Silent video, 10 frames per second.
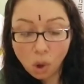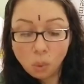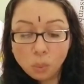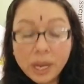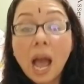
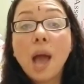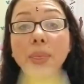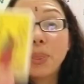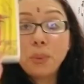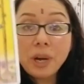We
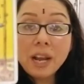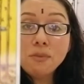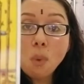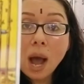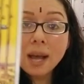got 3 of
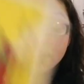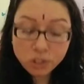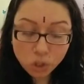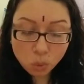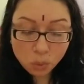
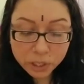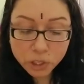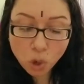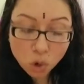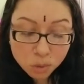Wands too, which
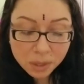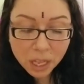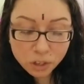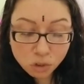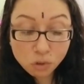shows me
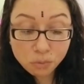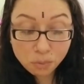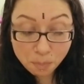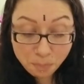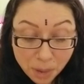that you've
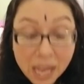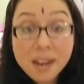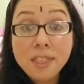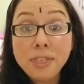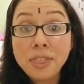
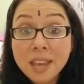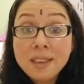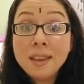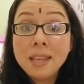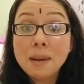been
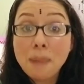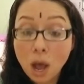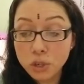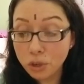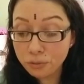thinking
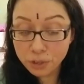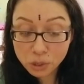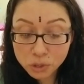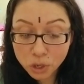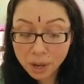about your
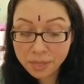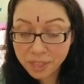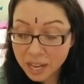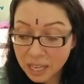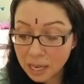future and
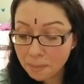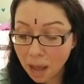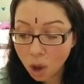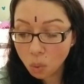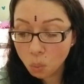thinking
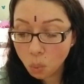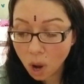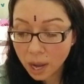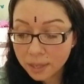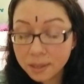about
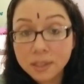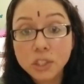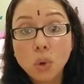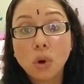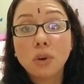what
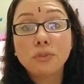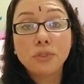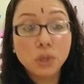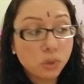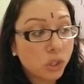your
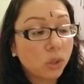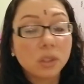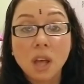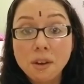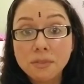future
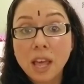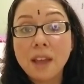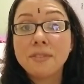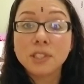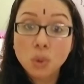love
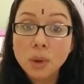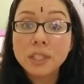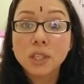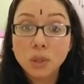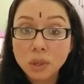life is going
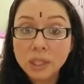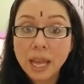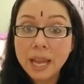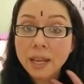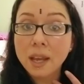to look
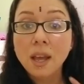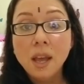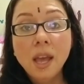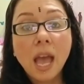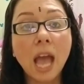like.
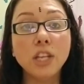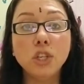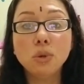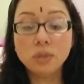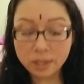And
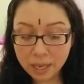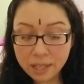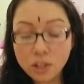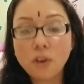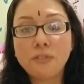you
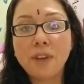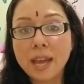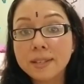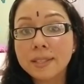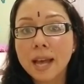sitting there
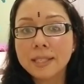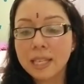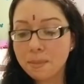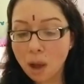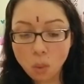
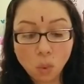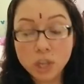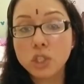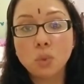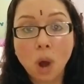fantasizing about
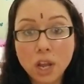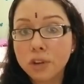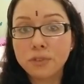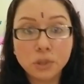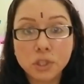what you want your
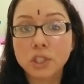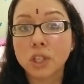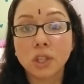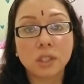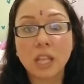future to look